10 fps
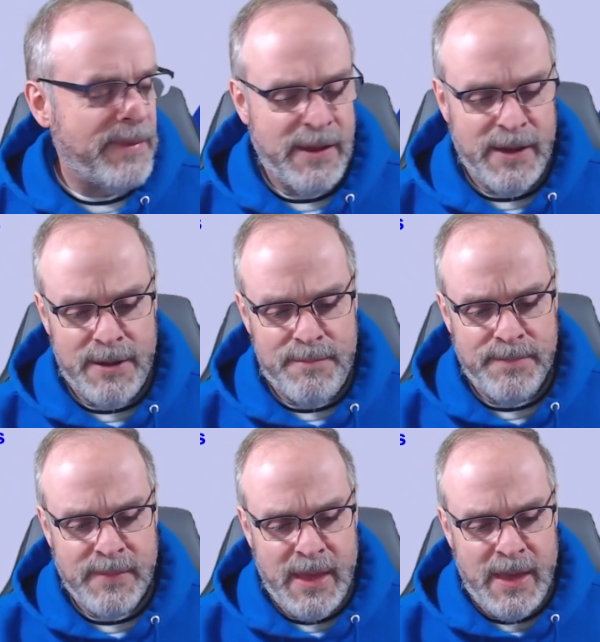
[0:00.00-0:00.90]

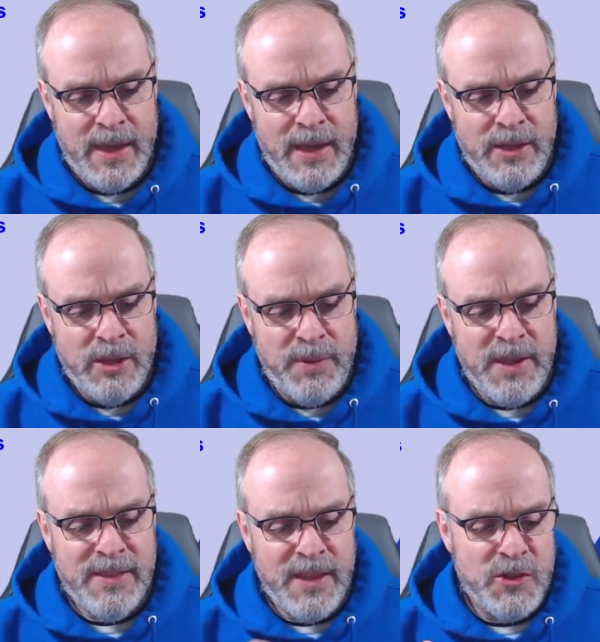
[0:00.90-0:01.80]
The
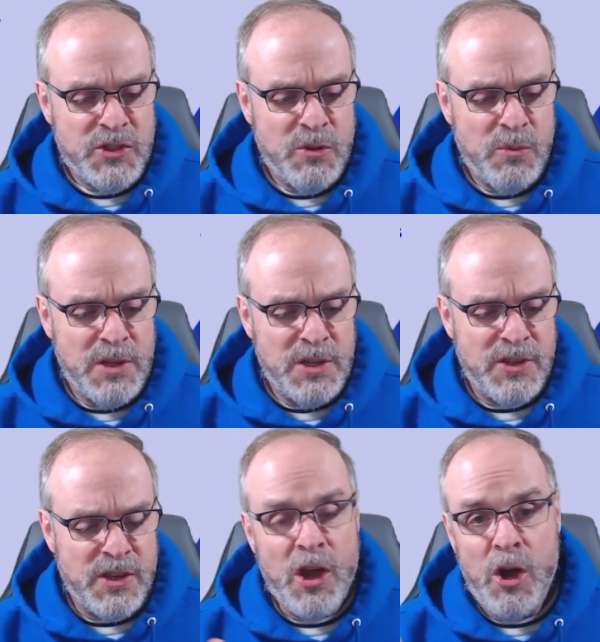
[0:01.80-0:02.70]
big thing also is
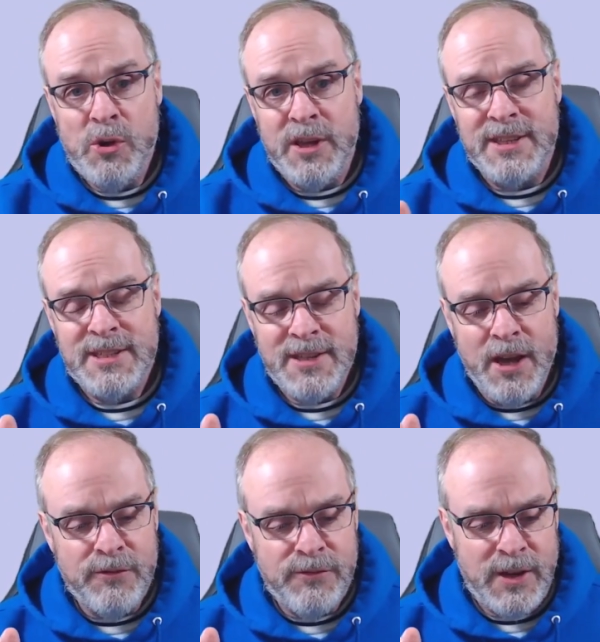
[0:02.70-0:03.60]
the code
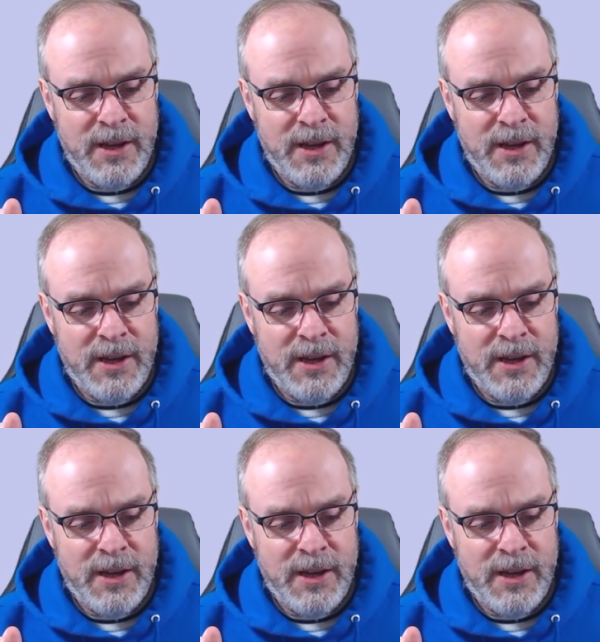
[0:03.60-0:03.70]
itself.